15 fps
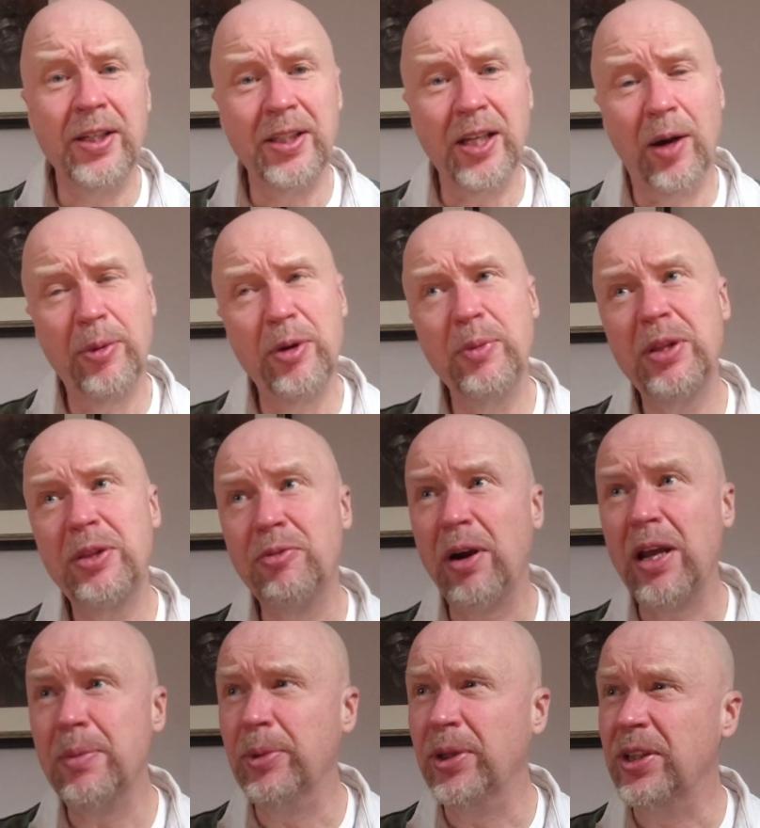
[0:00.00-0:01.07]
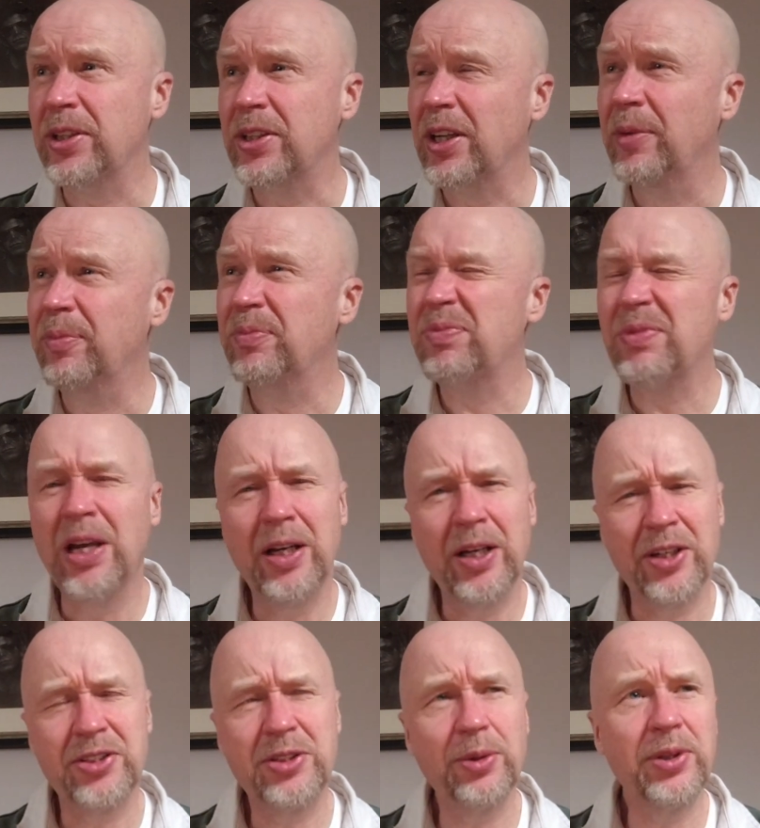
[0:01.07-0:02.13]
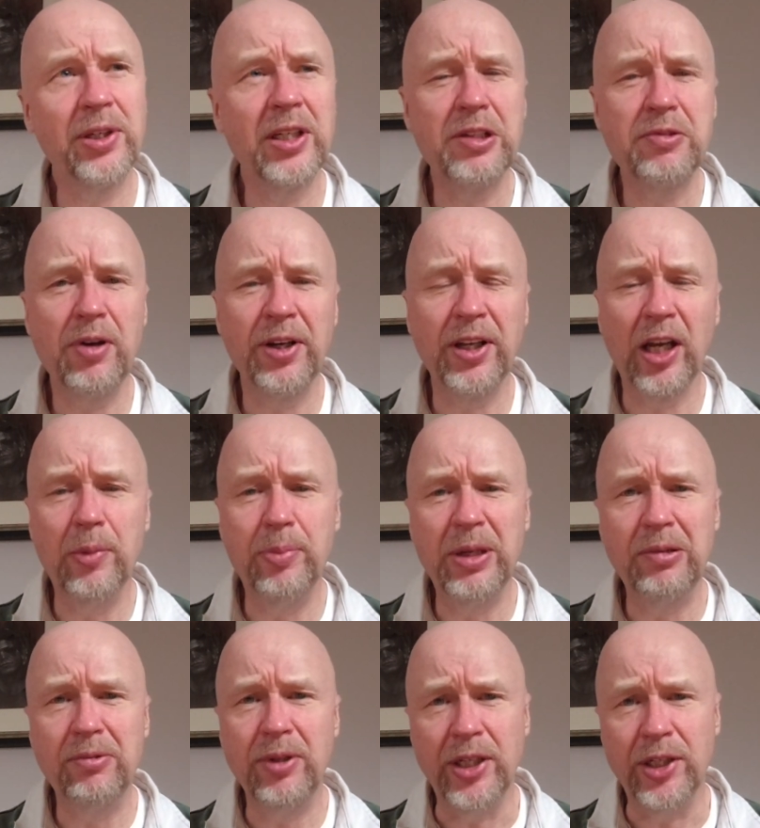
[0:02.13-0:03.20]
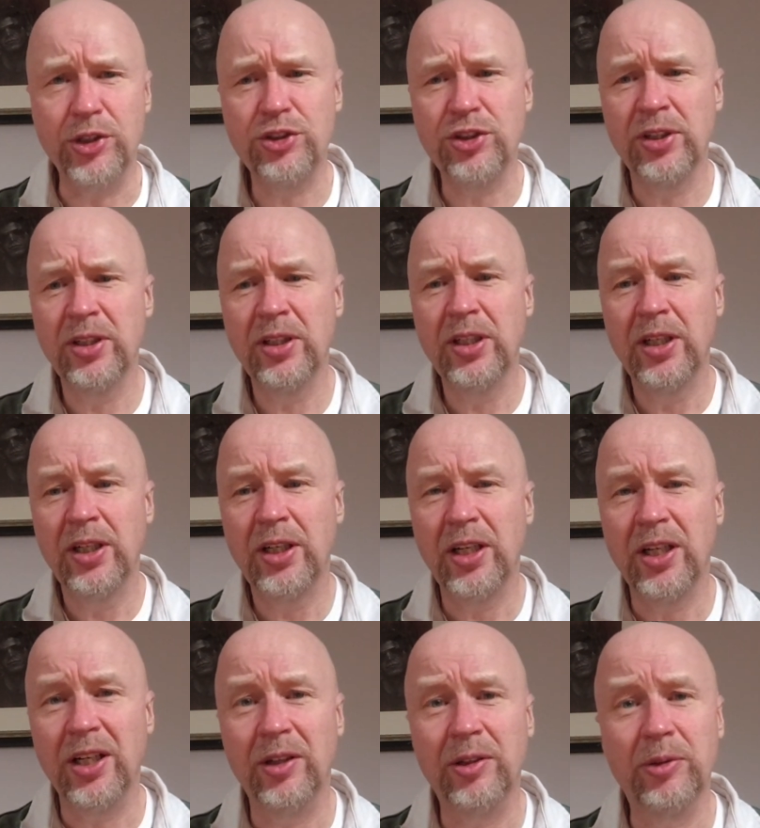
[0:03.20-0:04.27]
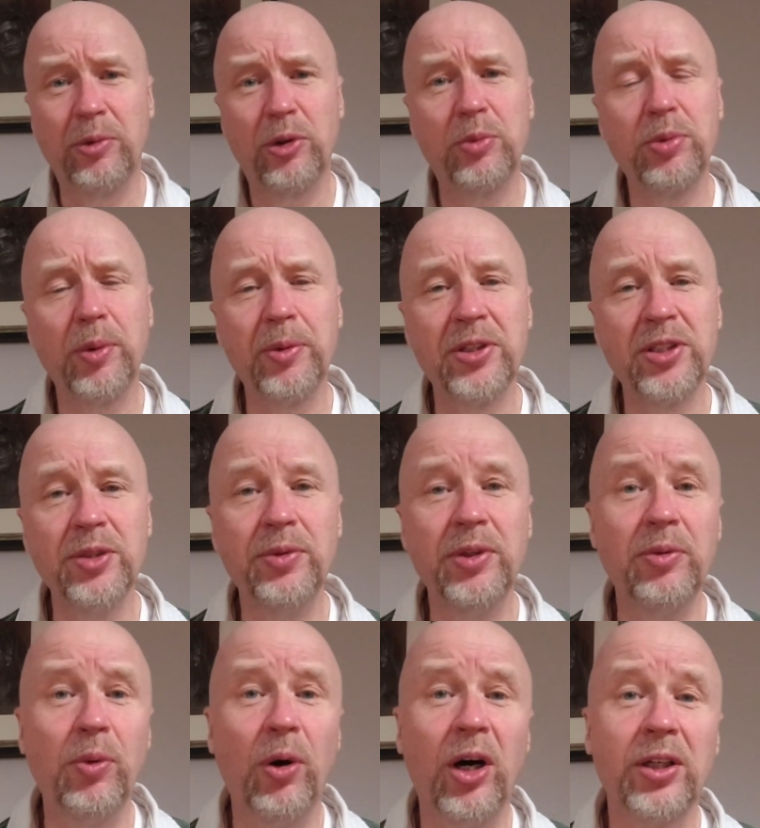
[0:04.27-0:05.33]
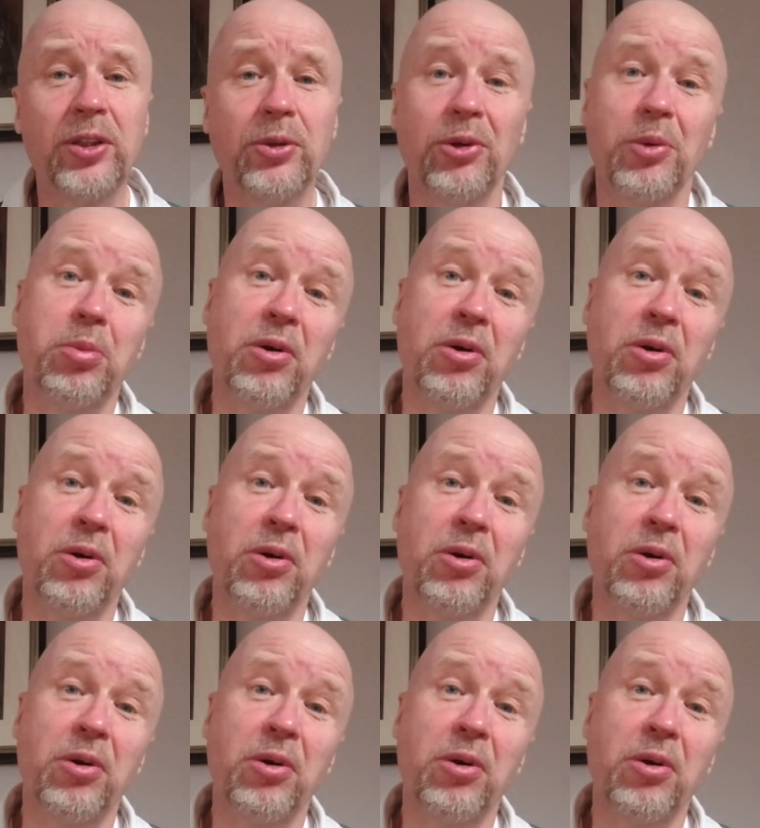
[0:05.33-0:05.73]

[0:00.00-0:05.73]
Yeah, I mean, with Raymond, I still think he's running a bit rich and could probably do with what I'd call a